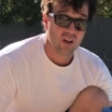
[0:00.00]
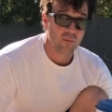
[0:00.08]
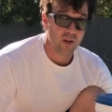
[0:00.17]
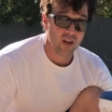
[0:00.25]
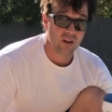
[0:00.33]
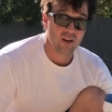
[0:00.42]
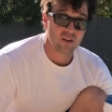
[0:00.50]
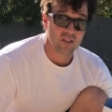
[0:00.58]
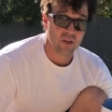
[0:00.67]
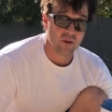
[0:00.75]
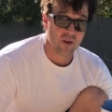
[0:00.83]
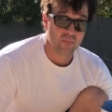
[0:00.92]
But here in
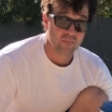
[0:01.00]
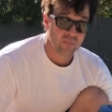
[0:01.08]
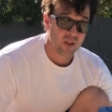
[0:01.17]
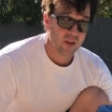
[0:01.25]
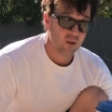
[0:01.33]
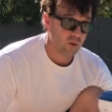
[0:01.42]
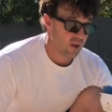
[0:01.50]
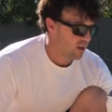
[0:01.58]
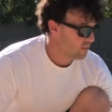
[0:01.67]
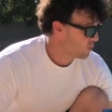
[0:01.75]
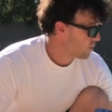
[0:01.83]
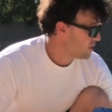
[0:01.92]
Arizona, when it comes to